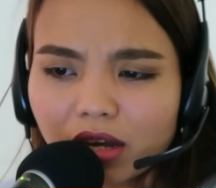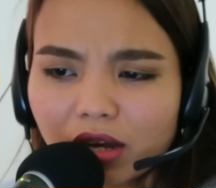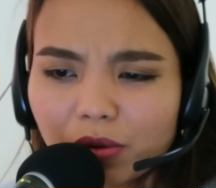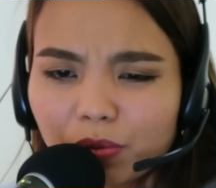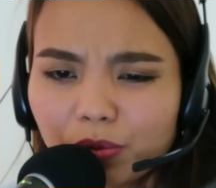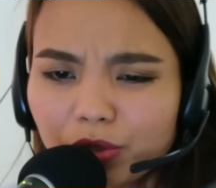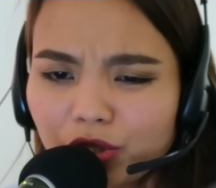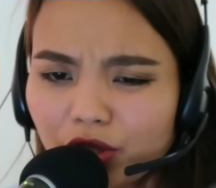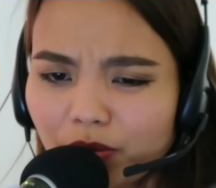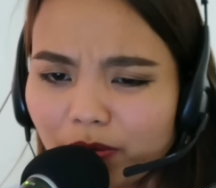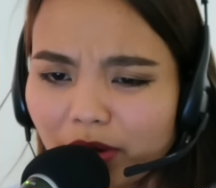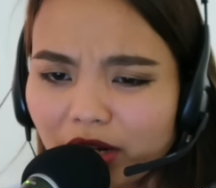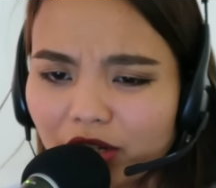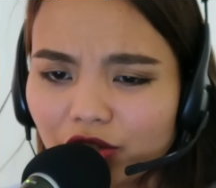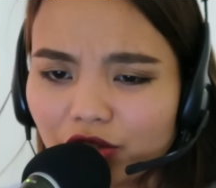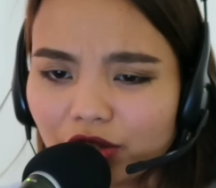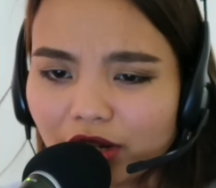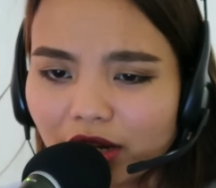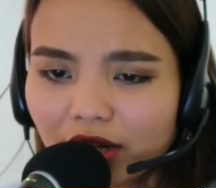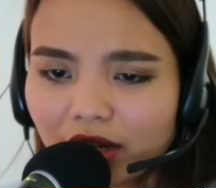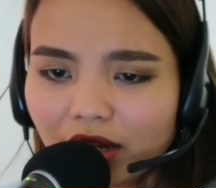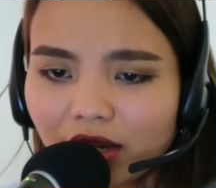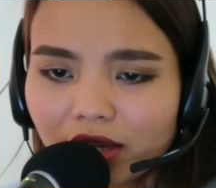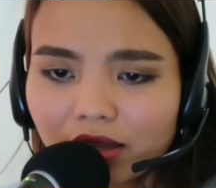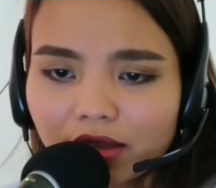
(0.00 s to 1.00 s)
Would you mind
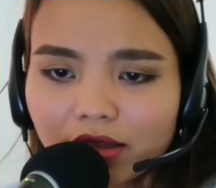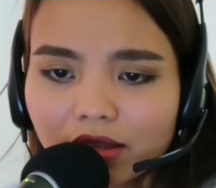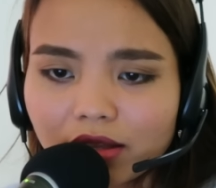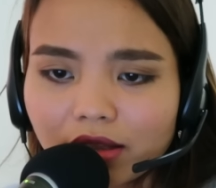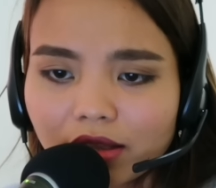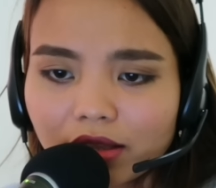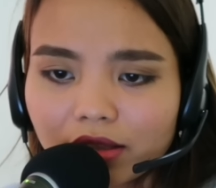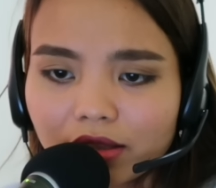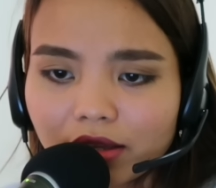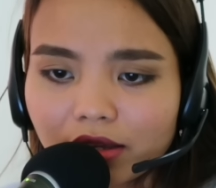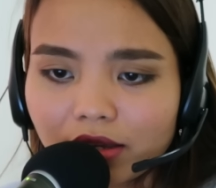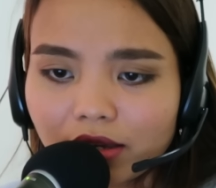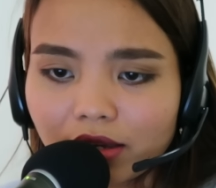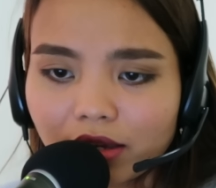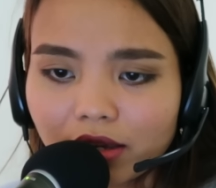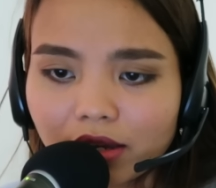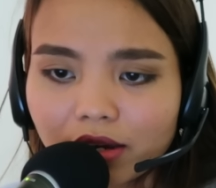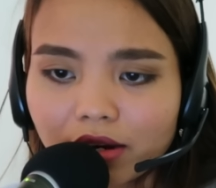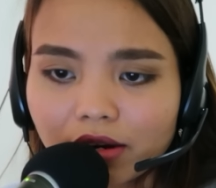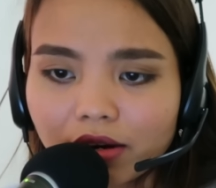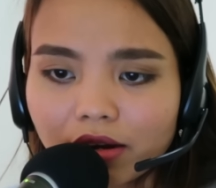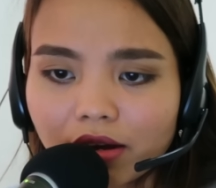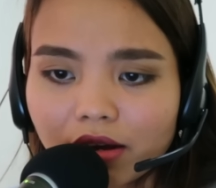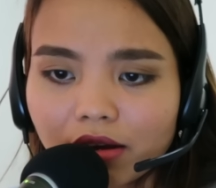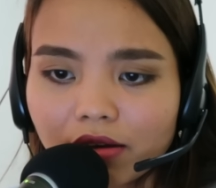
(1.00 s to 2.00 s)
checking the
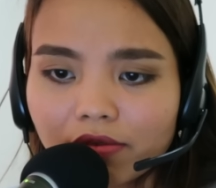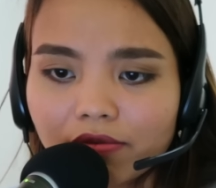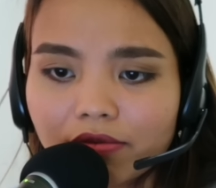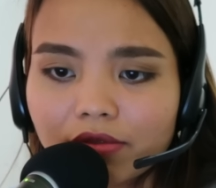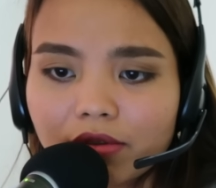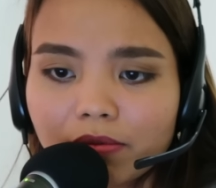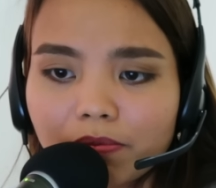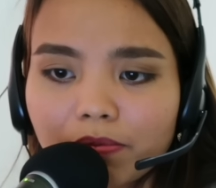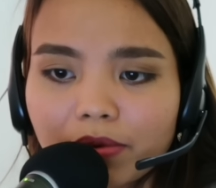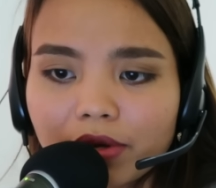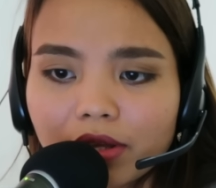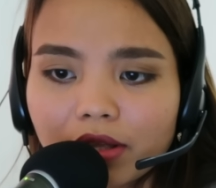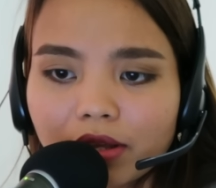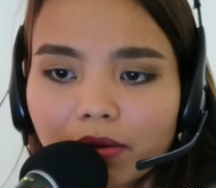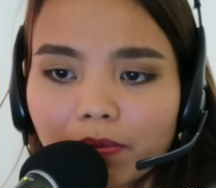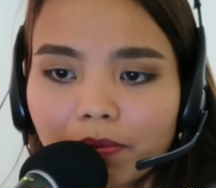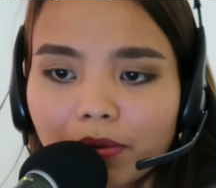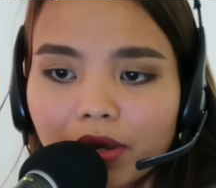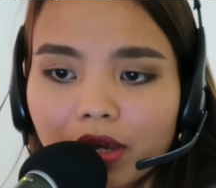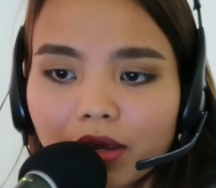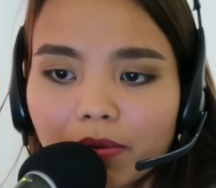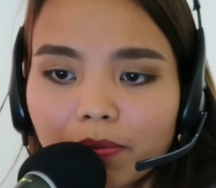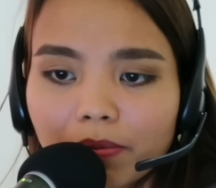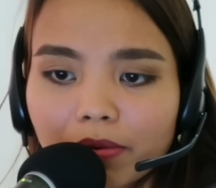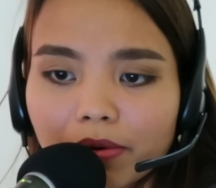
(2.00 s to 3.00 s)
year of the billing
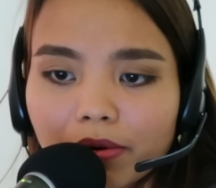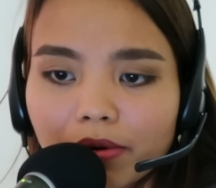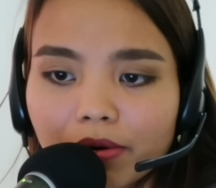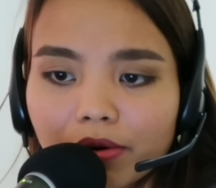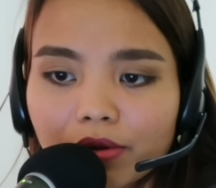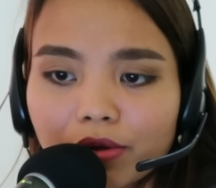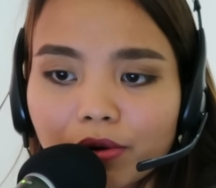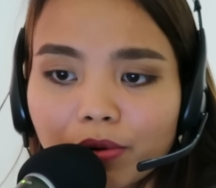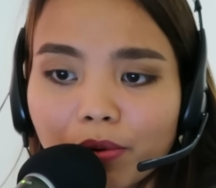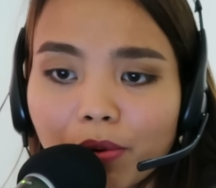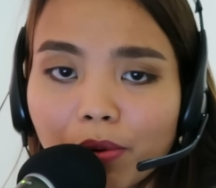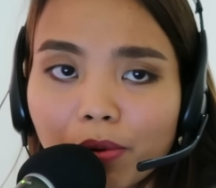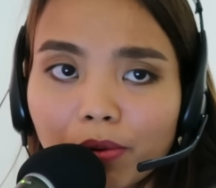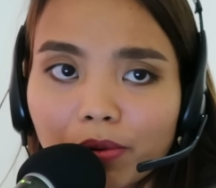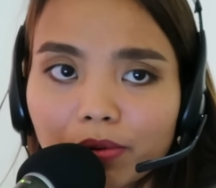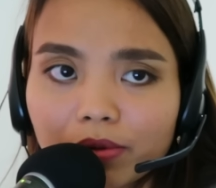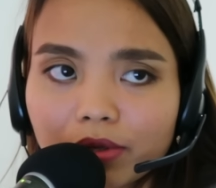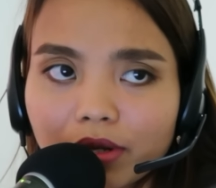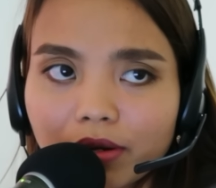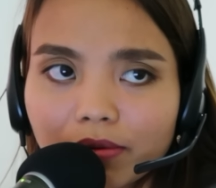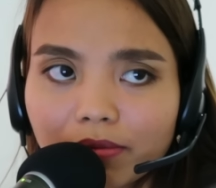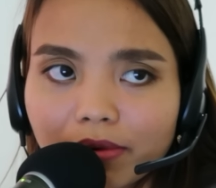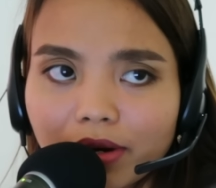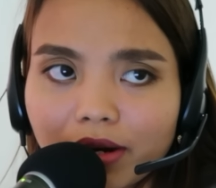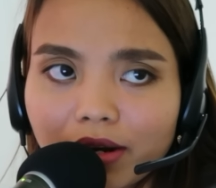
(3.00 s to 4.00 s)
paper you're
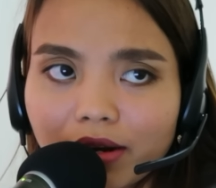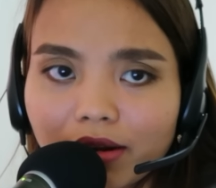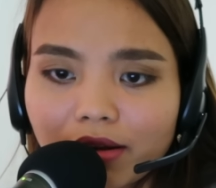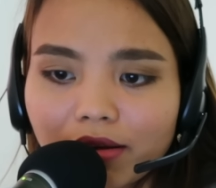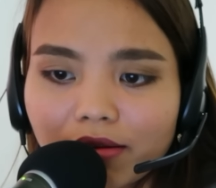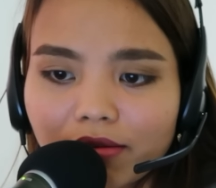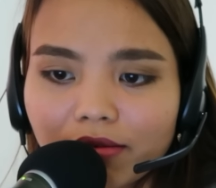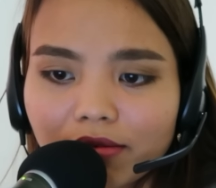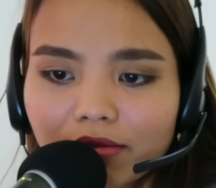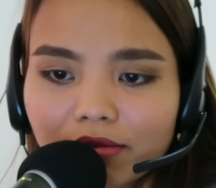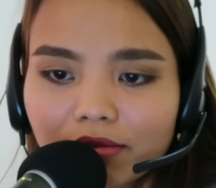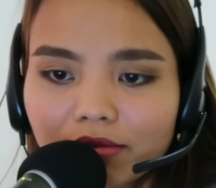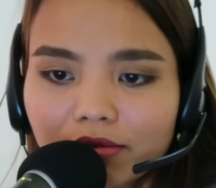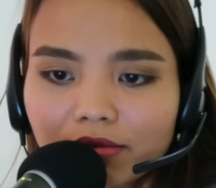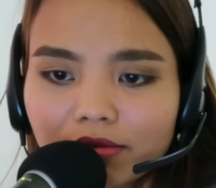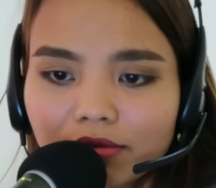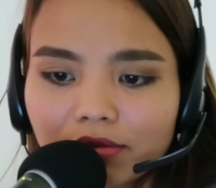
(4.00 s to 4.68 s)
holding right now?